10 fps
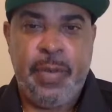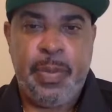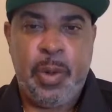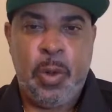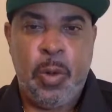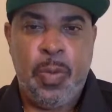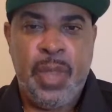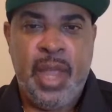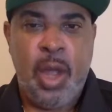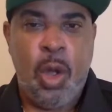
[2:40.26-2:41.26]
football
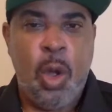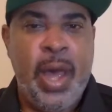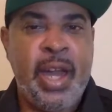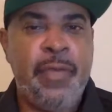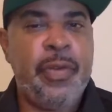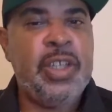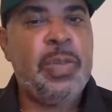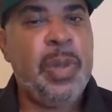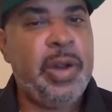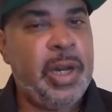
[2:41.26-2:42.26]
all had a free
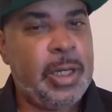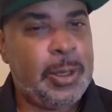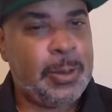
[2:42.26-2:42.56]
spirit.